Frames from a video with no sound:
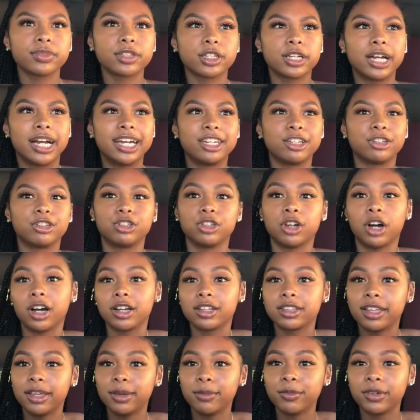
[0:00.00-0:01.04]
kind of shocked
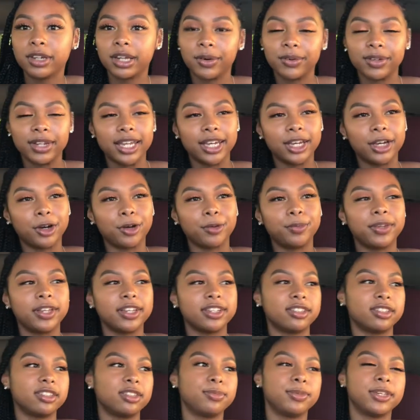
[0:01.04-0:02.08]
them when I would like go
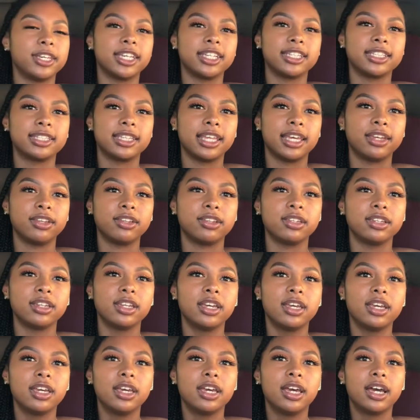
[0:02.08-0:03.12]
places, because
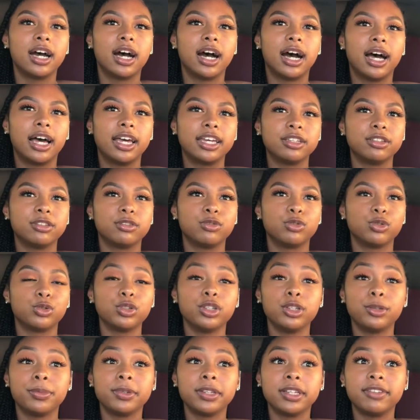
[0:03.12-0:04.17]
I
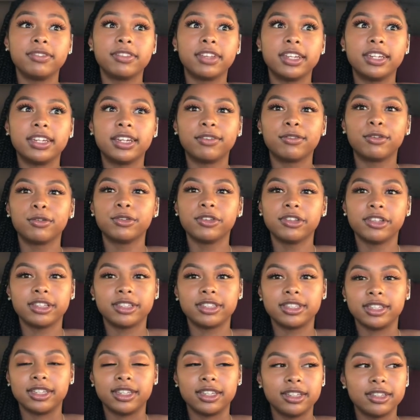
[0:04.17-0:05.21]
truly believe they'd never really
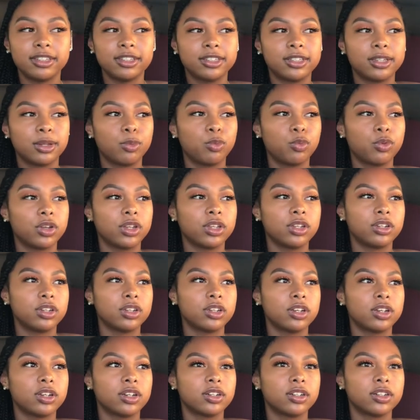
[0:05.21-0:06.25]
seen someone
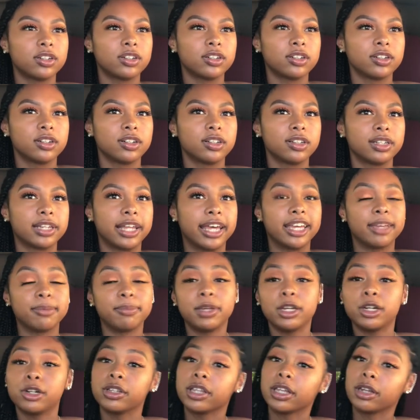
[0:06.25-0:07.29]
like
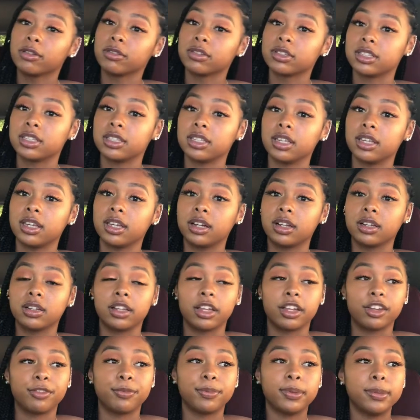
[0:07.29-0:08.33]
me, or they don't see a
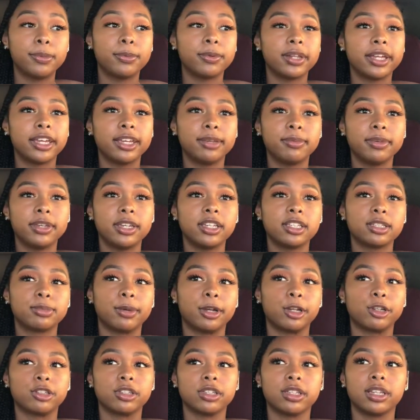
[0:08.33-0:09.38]
lot of people like me,
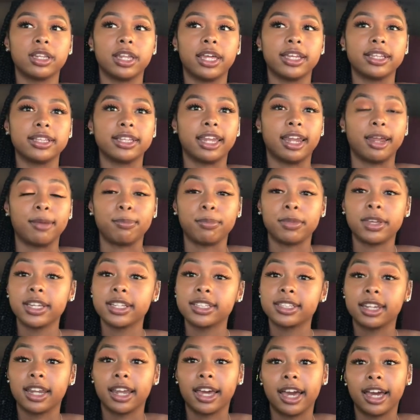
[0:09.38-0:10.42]
especially like that I'm
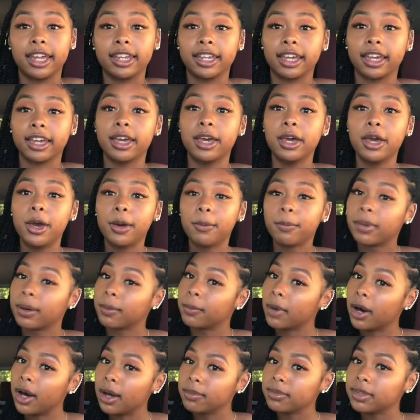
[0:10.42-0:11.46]
mixed, and I had like my
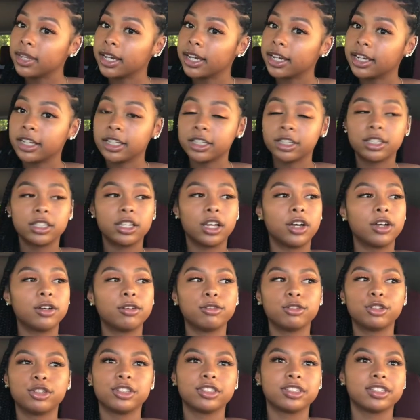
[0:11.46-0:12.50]
mom there, so it
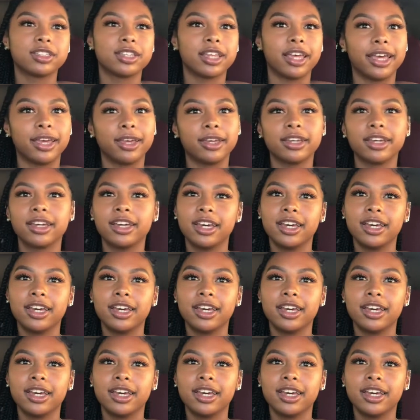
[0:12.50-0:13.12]
was just like